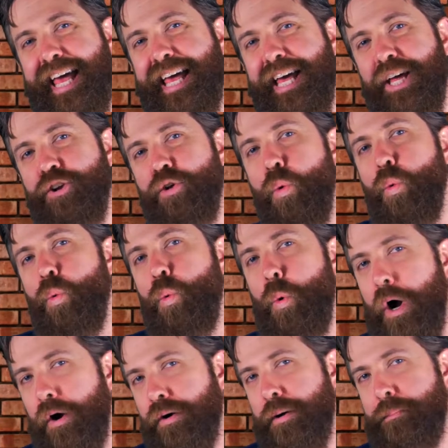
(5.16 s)
and
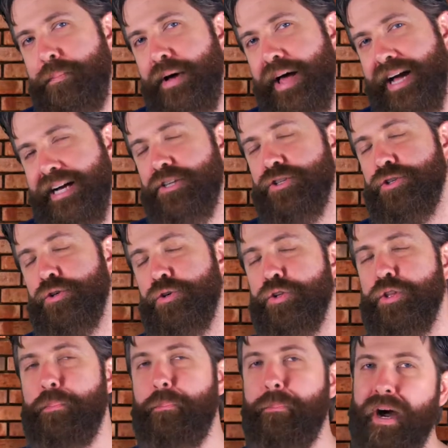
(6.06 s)
welcome back
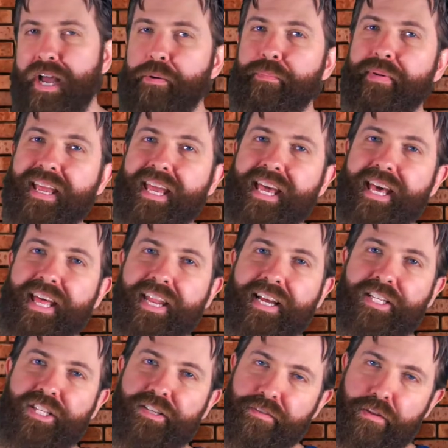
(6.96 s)
to the
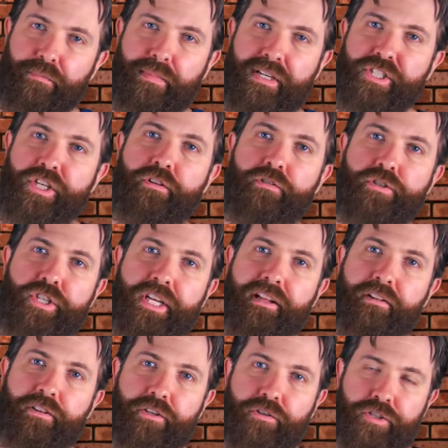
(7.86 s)
Biomechanics of the
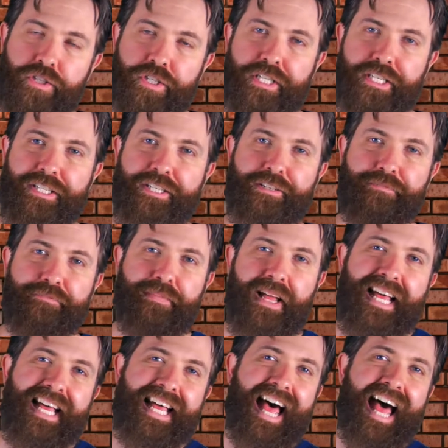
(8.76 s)
Musculoskeletal System.
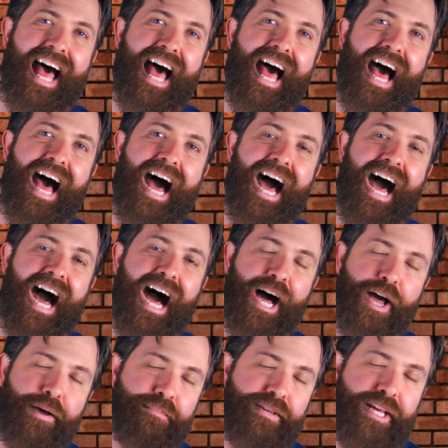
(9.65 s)

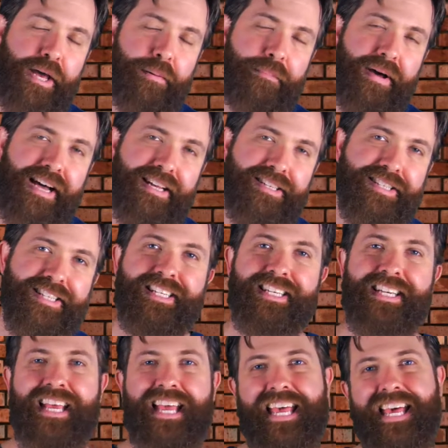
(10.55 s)
I'm Dan Bassett,
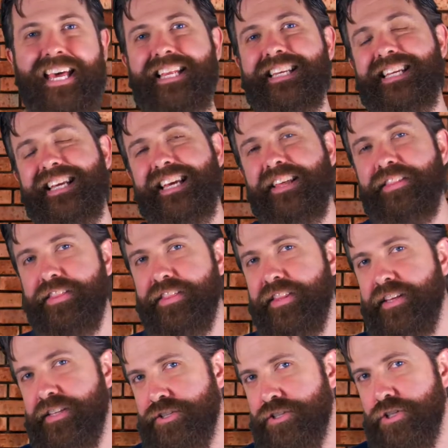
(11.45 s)
and in
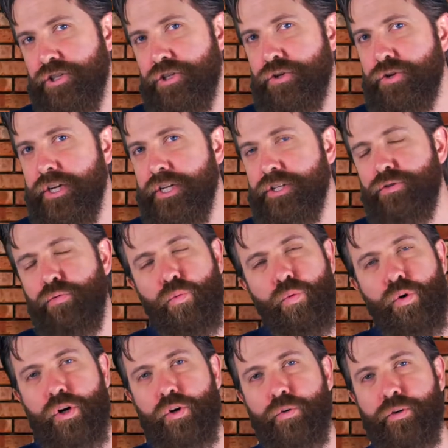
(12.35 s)
this unit
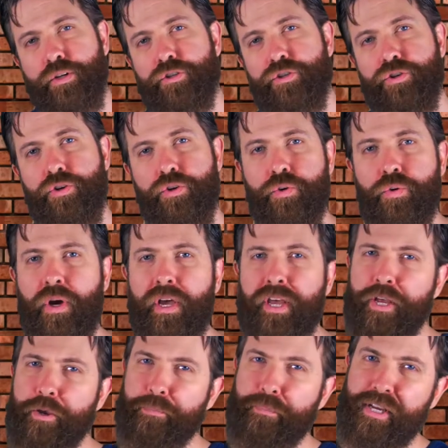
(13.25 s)
we're going to
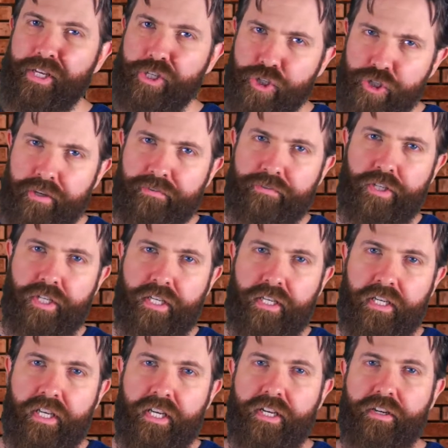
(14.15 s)
be
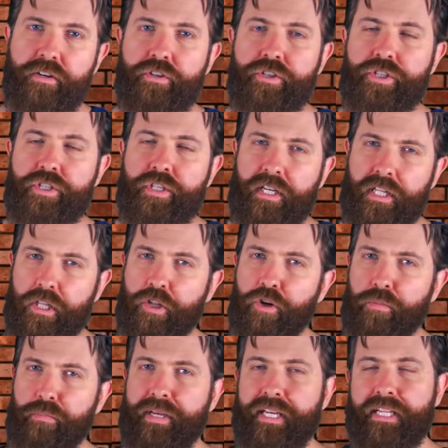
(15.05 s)
shifting gears a
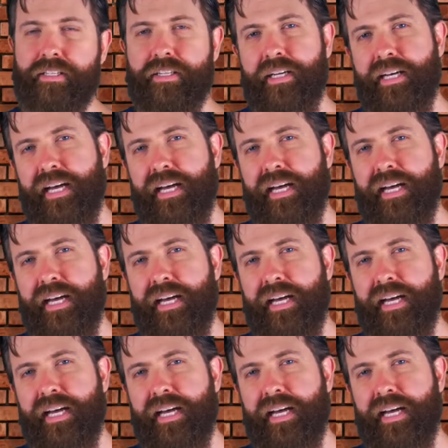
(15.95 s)
little bit,